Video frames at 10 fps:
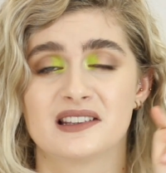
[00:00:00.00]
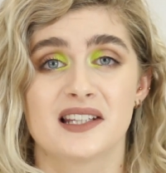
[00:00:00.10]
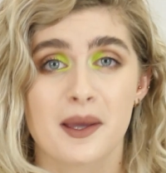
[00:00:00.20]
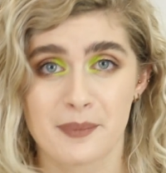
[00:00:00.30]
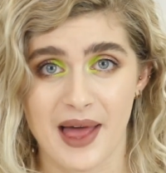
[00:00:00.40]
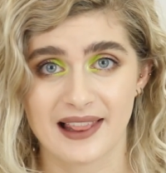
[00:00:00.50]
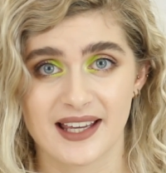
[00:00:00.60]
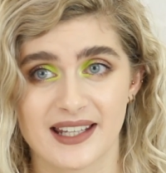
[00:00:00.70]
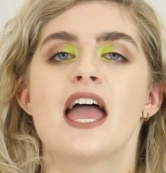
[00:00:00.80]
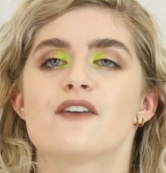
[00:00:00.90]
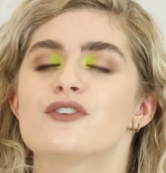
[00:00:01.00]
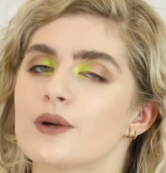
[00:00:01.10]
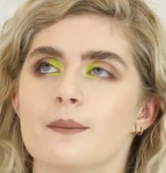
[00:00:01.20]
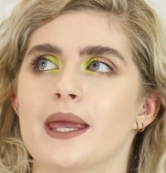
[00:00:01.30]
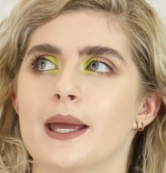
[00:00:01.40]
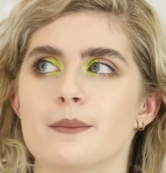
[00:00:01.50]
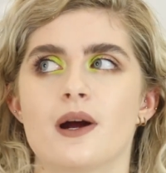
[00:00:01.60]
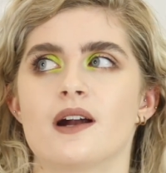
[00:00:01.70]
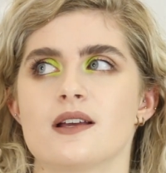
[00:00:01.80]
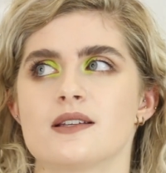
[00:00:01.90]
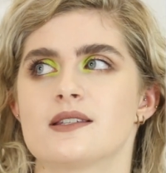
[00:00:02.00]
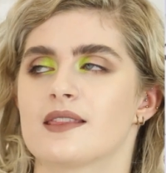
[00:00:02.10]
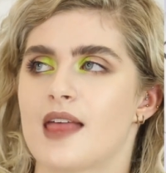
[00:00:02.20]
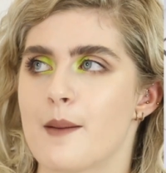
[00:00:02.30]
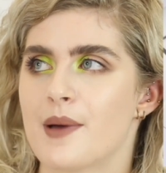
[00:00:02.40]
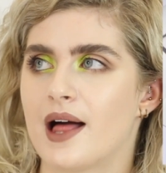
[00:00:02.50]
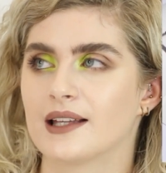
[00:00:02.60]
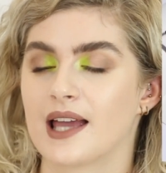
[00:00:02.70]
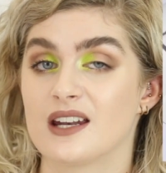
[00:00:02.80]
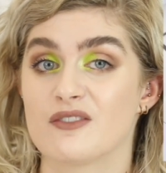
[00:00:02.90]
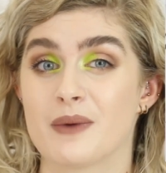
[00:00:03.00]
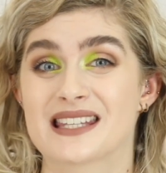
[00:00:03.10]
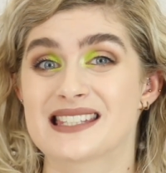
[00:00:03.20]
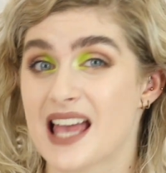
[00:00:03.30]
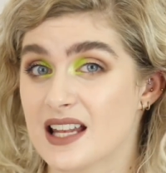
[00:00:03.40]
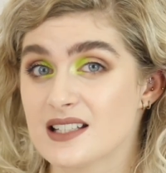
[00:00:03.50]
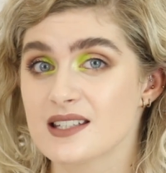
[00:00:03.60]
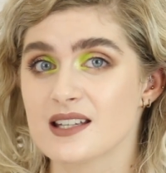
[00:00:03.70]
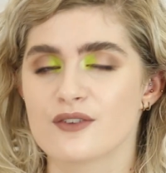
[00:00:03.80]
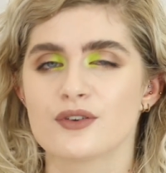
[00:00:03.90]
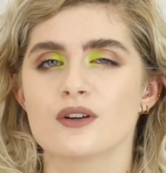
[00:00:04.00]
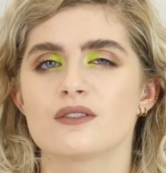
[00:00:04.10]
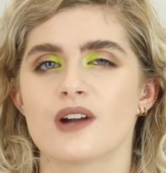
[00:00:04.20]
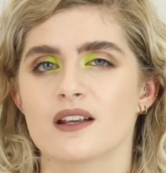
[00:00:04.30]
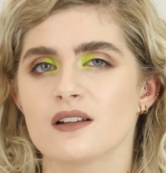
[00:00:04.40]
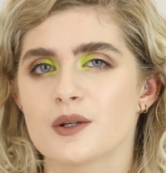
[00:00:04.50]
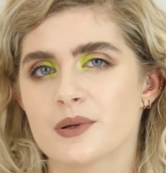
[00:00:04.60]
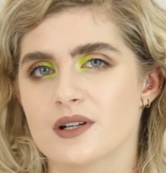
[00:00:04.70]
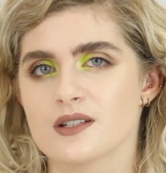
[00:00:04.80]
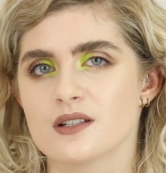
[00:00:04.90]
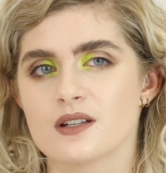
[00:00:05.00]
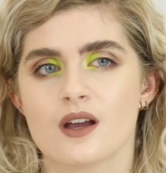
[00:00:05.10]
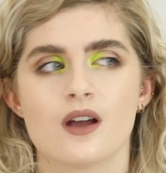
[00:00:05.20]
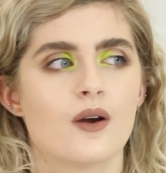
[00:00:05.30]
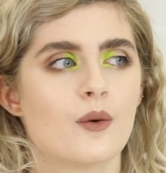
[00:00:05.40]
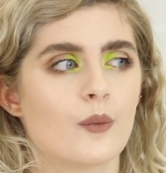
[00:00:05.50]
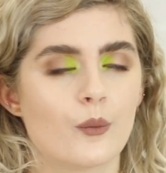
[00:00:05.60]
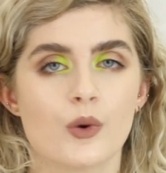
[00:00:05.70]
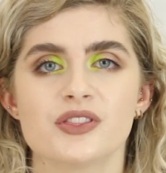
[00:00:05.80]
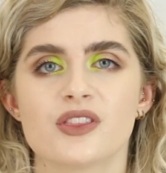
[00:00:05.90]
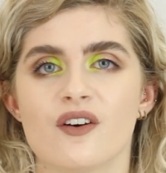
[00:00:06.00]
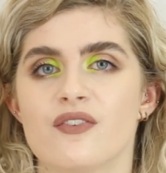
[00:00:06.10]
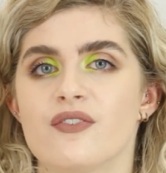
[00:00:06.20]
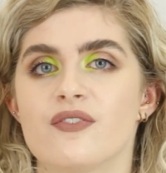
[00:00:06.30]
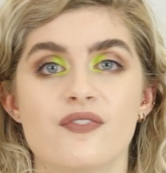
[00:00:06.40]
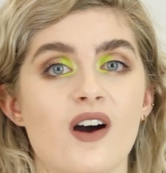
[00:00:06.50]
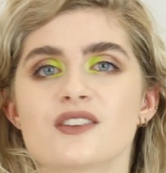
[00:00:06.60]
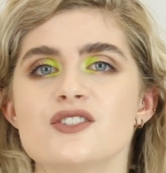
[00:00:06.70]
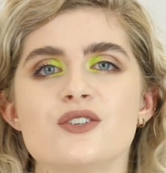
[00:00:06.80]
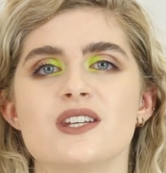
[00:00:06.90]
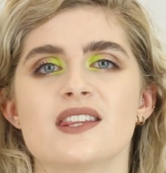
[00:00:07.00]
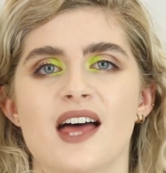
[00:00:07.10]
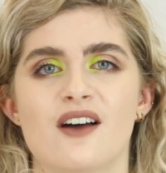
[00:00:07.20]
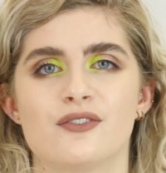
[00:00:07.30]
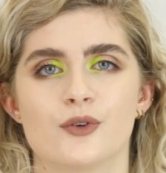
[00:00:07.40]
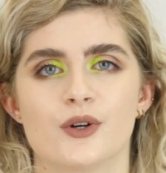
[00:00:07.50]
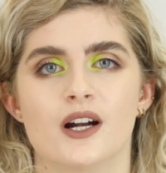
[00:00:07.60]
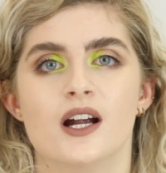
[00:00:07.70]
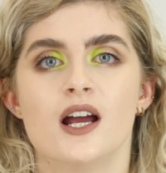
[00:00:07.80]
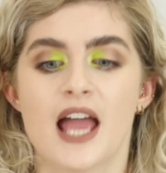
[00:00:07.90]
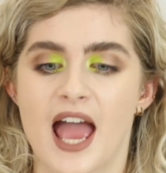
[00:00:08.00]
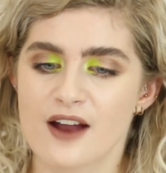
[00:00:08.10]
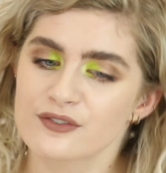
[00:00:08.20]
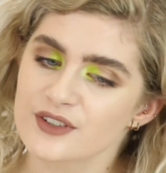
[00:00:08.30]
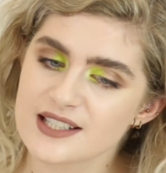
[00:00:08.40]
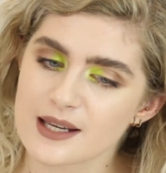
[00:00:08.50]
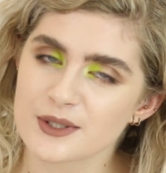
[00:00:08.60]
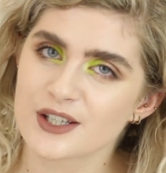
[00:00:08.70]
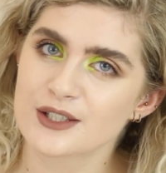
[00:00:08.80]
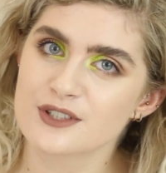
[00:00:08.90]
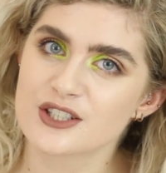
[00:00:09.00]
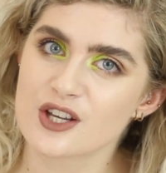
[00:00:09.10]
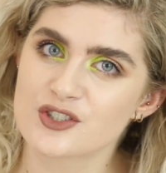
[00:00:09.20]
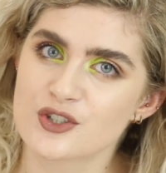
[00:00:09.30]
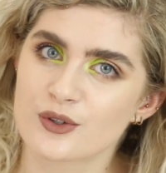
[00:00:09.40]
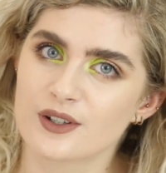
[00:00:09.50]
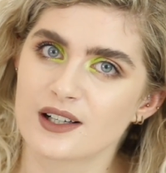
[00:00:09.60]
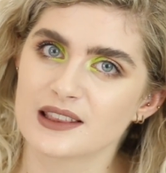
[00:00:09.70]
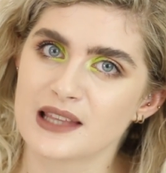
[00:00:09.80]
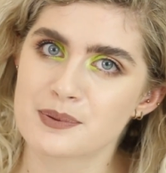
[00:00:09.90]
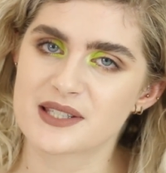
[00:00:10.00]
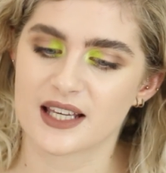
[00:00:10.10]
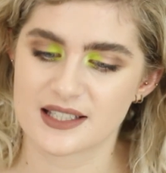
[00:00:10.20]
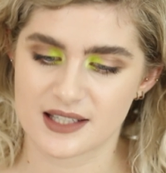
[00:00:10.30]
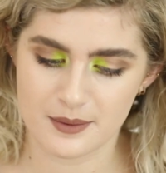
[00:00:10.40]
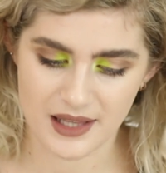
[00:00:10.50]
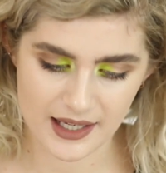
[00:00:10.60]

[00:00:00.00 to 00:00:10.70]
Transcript: lip palette. If you're a makeup artist, that palette kind of makes sense. If you're a regular person, what the fuck do you need that for? Every time you're gonna retouch your lipstick, it's gonna be